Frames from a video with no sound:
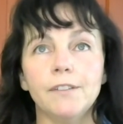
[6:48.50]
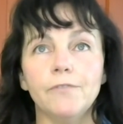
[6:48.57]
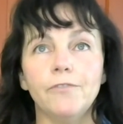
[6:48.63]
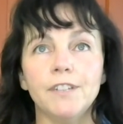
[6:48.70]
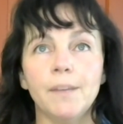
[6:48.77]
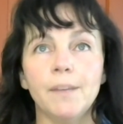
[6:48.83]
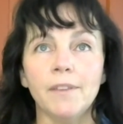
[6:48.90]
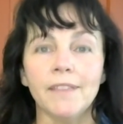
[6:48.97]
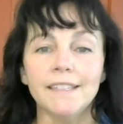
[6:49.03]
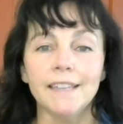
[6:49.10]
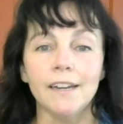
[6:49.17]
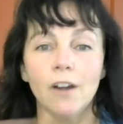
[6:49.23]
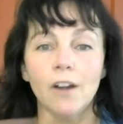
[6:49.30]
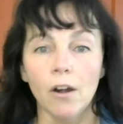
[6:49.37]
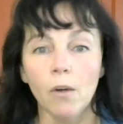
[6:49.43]
something that's
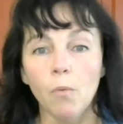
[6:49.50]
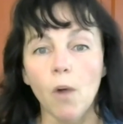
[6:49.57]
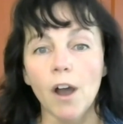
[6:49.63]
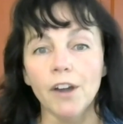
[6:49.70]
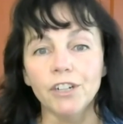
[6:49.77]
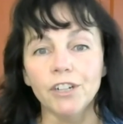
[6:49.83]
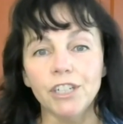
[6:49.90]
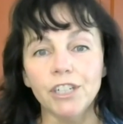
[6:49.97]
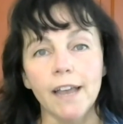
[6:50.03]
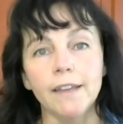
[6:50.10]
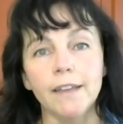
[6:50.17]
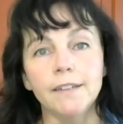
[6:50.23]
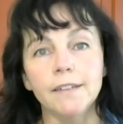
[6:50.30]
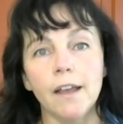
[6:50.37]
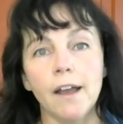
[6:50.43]
in our
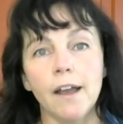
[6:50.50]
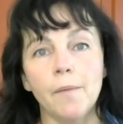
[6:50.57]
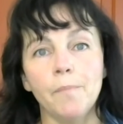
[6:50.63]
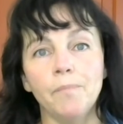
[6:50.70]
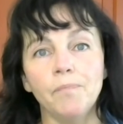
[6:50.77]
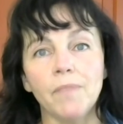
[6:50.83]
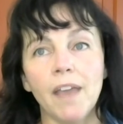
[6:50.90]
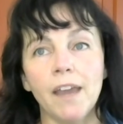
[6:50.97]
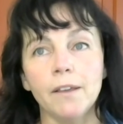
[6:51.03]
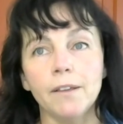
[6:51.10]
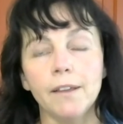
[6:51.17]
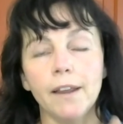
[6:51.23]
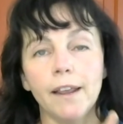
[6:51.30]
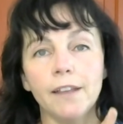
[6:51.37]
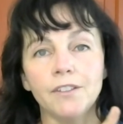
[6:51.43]
watershed, at a
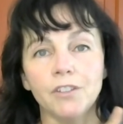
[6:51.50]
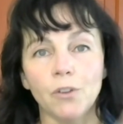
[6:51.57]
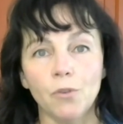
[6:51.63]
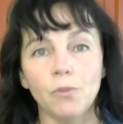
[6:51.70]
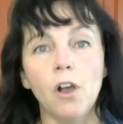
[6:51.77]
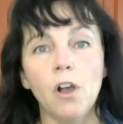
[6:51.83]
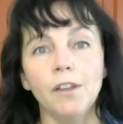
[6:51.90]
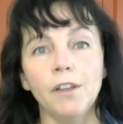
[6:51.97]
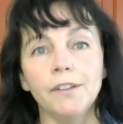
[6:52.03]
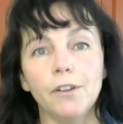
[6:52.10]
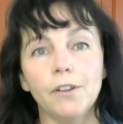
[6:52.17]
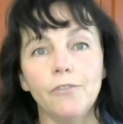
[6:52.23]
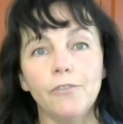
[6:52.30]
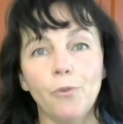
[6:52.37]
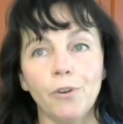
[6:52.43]
zone called
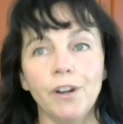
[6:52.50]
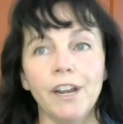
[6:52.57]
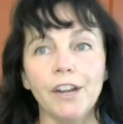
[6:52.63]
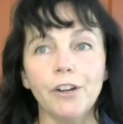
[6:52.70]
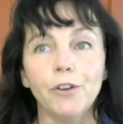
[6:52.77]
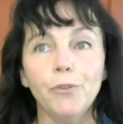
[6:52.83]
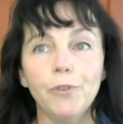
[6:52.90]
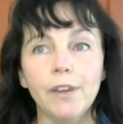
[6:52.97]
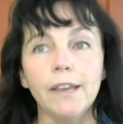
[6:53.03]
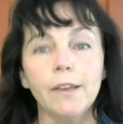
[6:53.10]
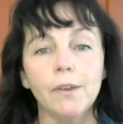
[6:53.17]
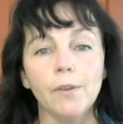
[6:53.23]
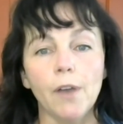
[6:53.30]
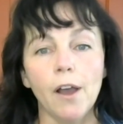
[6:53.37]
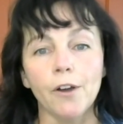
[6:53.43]
Hornet Creek,
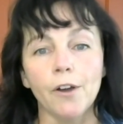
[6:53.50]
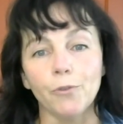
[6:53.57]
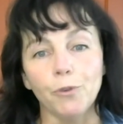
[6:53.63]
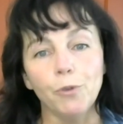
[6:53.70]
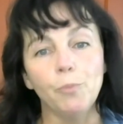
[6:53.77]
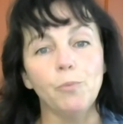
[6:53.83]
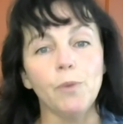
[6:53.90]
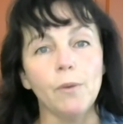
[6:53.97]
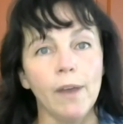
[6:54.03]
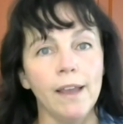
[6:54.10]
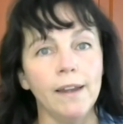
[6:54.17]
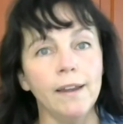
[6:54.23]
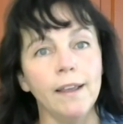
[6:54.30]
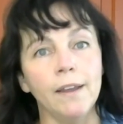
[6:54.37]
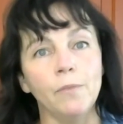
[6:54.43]
our group, we
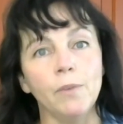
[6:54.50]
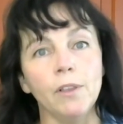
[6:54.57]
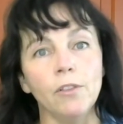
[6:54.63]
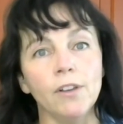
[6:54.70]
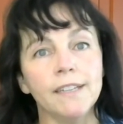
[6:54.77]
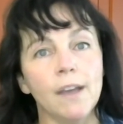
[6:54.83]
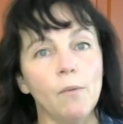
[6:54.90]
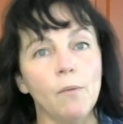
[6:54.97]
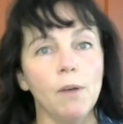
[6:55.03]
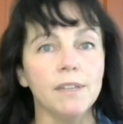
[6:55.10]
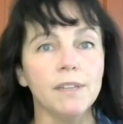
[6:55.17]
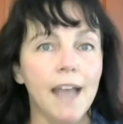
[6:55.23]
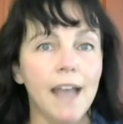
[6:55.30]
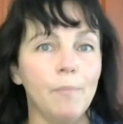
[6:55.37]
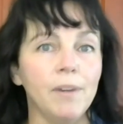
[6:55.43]
went and we looked at what
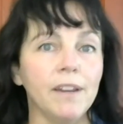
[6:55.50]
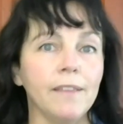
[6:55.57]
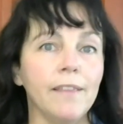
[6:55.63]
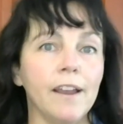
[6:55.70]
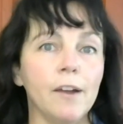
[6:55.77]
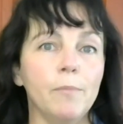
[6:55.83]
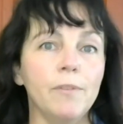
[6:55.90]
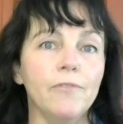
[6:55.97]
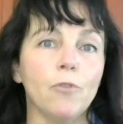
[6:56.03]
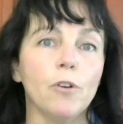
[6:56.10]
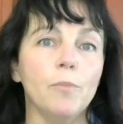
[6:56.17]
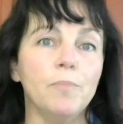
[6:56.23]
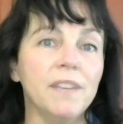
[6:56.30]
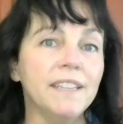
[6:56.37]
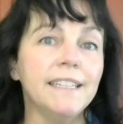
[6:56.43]
was happening there
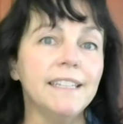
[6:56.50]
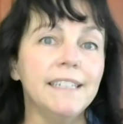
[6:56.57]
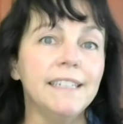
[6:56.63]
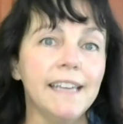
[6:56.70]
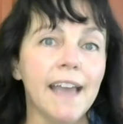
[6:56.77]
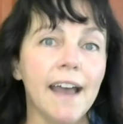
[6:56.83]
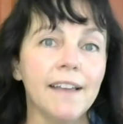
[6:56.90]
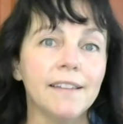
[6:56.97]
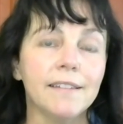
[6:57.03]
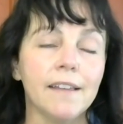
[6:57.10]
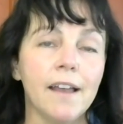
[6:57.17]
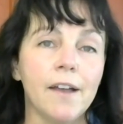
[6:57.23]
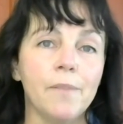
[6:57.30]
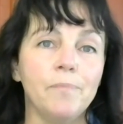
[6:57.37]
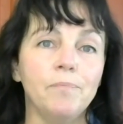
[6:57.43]
before BCTS,
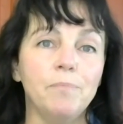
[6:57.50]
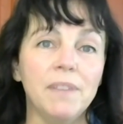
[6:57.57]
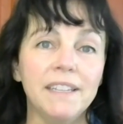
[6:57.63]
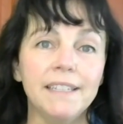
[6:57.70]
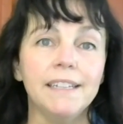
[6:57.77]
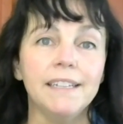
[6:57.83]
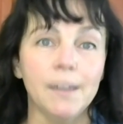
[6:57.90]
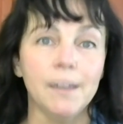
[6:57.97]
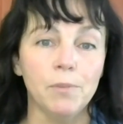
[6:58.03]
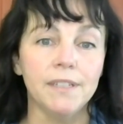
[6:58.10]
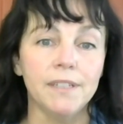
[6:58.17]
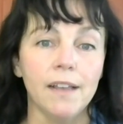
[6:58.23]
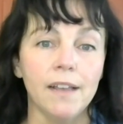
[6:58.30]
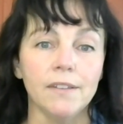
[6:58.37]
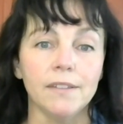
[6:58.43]
BC Timber
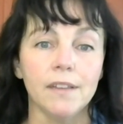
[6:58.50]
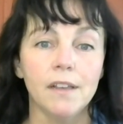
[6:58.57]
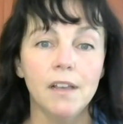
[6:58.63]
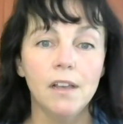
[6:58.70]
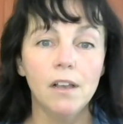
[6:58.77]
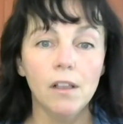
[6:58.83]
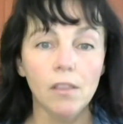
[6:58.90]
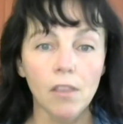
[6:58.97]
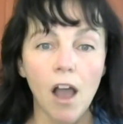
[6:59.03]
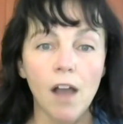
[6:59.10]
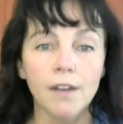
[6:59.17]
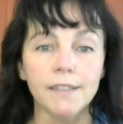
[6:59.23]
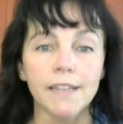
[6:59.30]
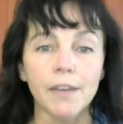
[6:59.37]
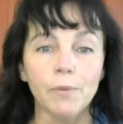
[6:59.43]
Sales,
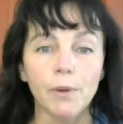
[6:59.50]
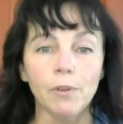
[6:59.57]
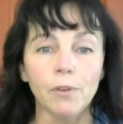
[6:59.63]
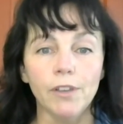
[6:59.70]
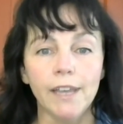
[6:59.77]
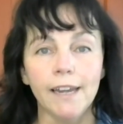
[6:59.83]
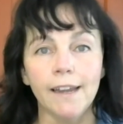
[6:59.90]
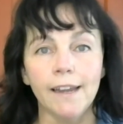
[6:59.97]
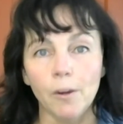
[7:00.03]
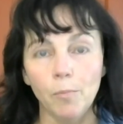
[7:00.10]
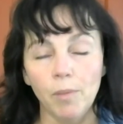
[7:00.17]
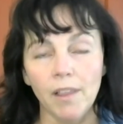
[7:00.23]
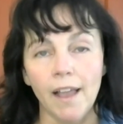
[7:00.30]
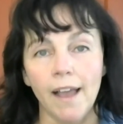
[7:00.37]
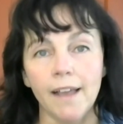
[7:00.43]
logged it. We were looking at their
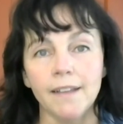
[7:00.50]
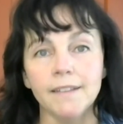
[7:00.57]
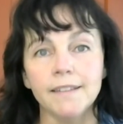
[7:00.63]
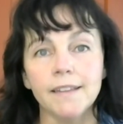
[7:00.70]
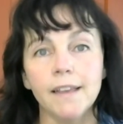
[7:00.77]
plans.